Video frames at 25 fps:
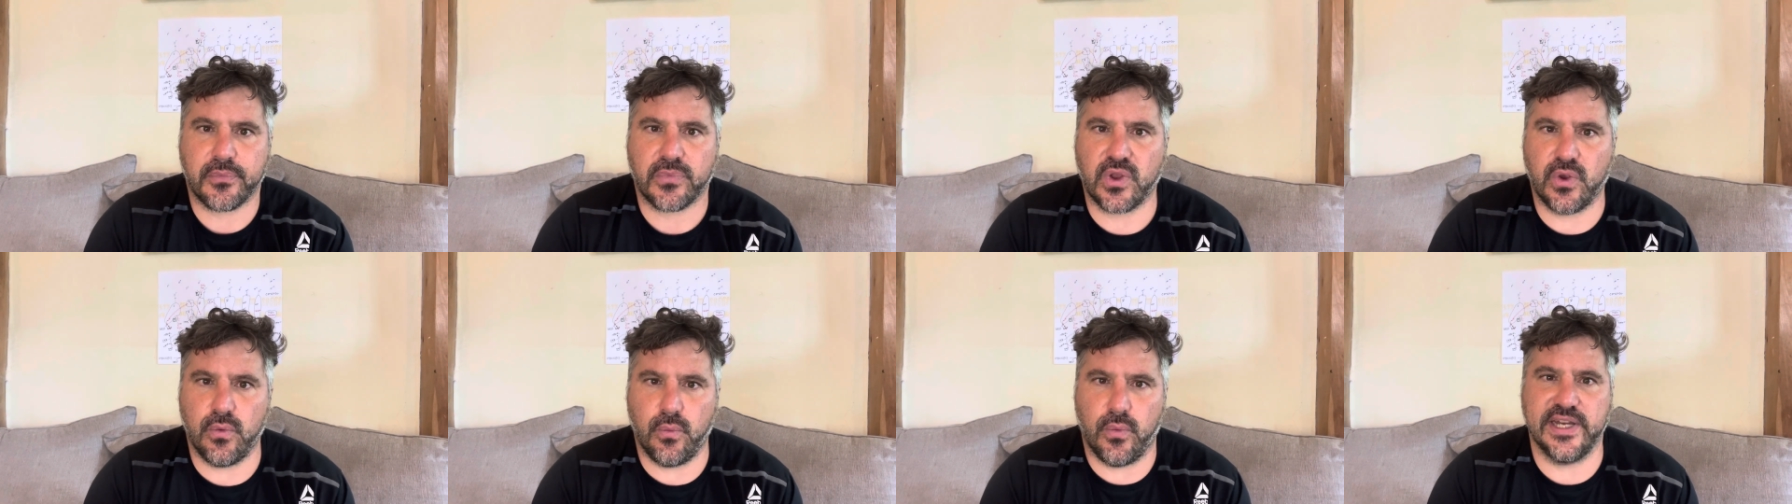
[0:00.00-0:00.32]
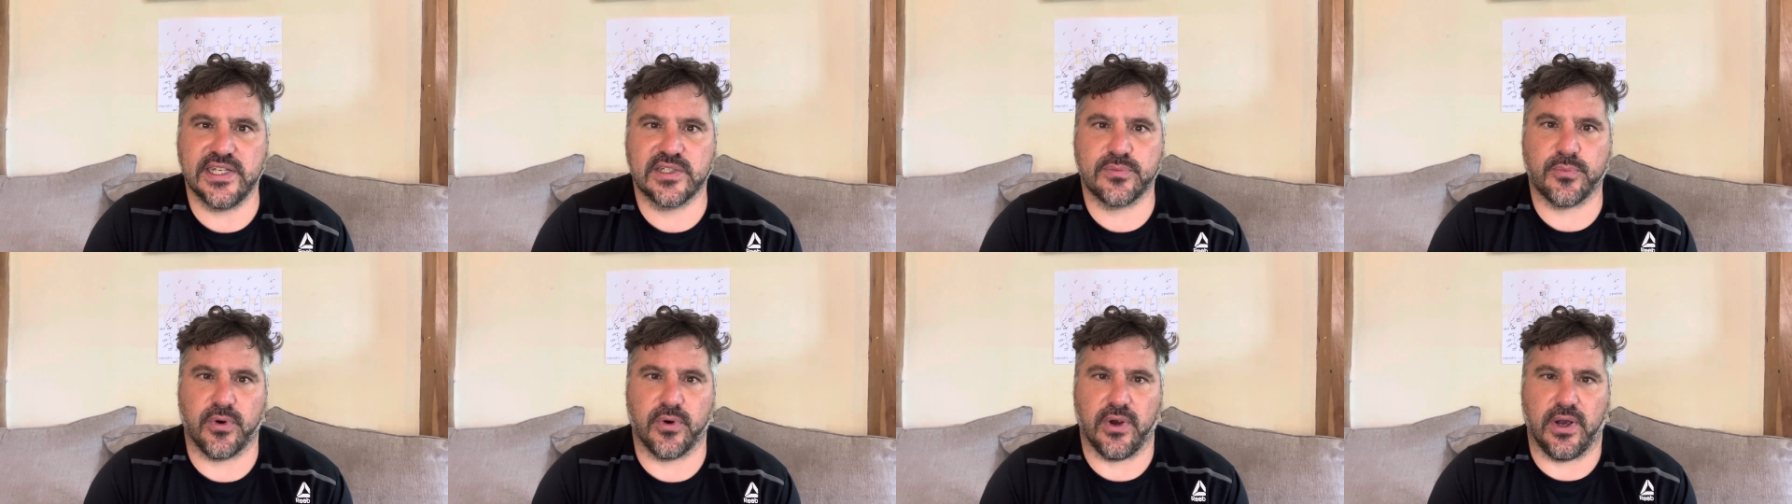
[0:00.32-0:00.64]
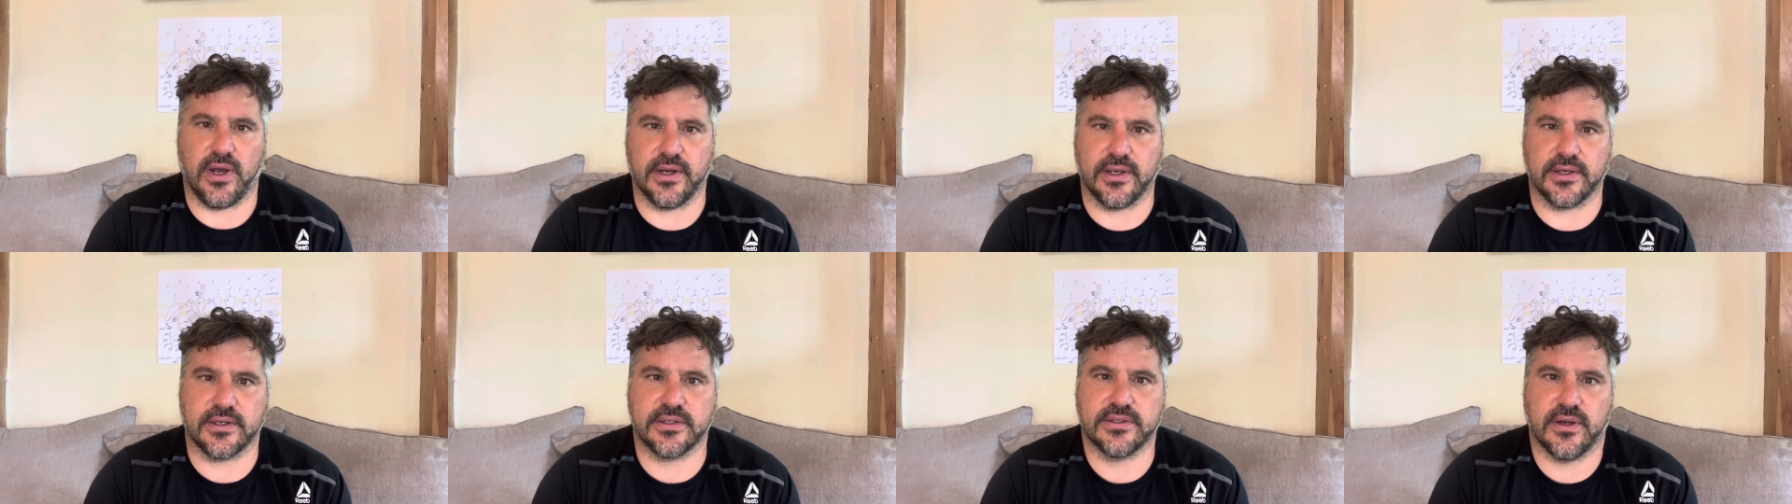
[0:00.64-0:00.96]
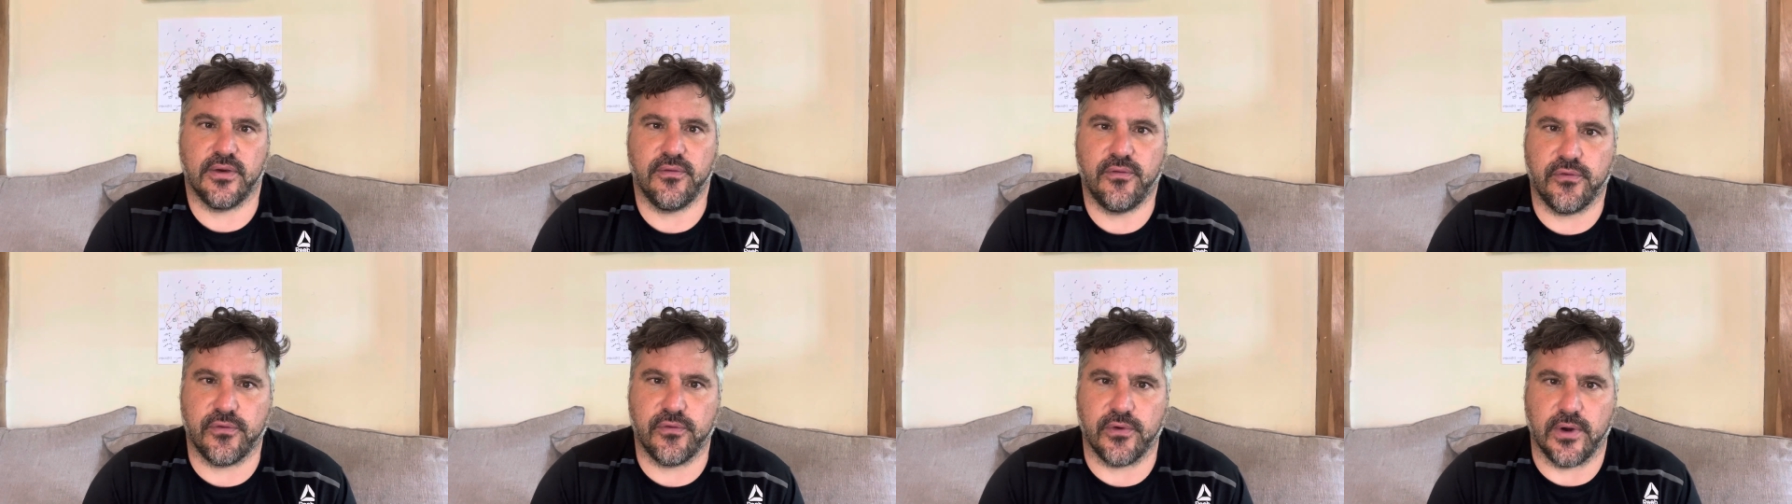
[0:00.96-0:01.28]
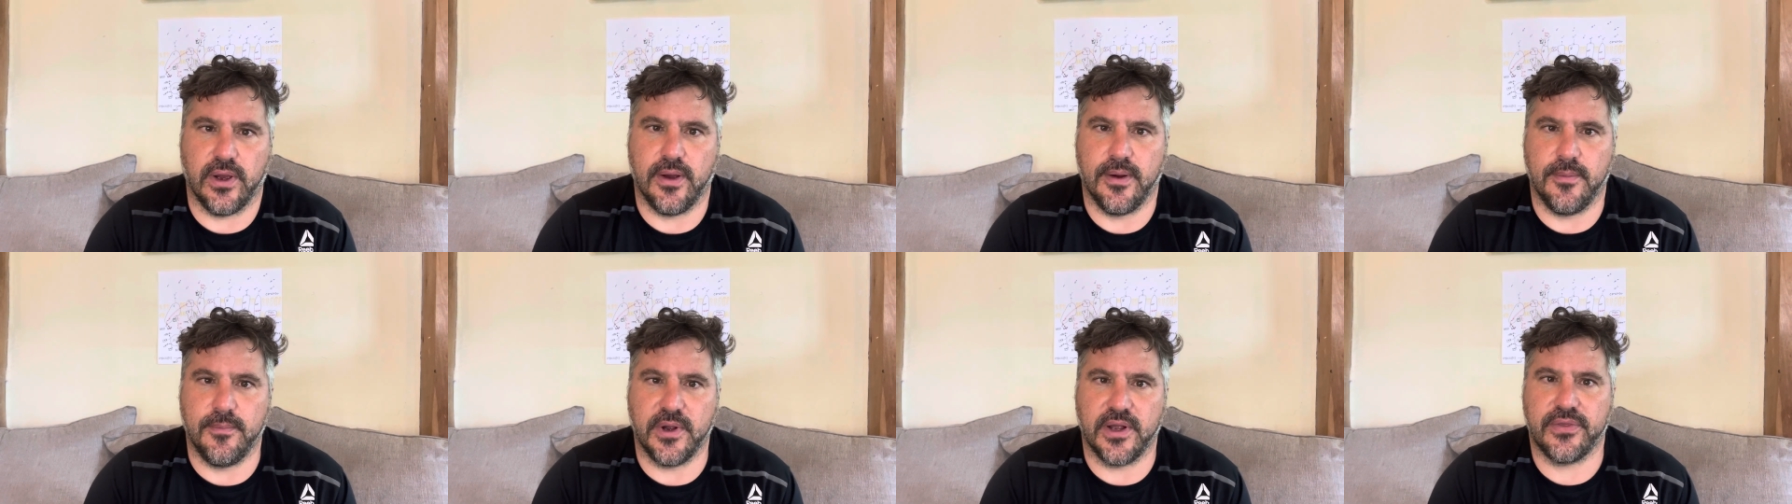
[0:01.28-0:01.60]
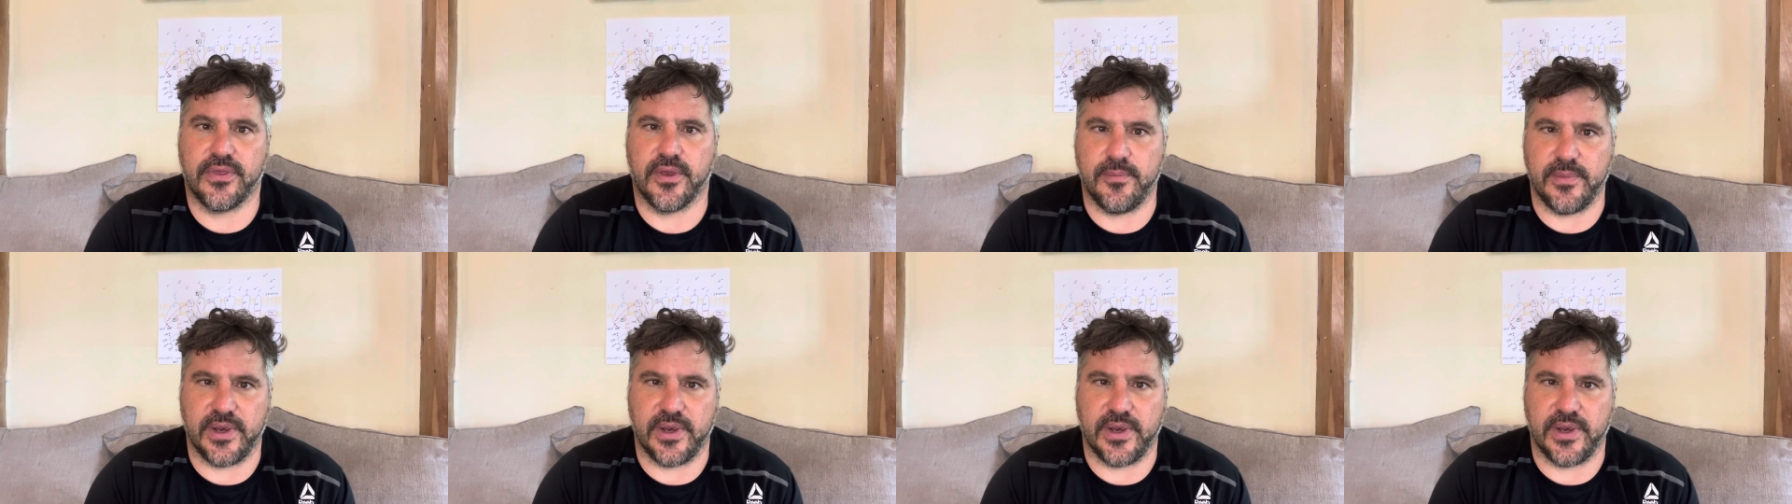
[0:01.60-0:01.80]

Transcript: waste products from the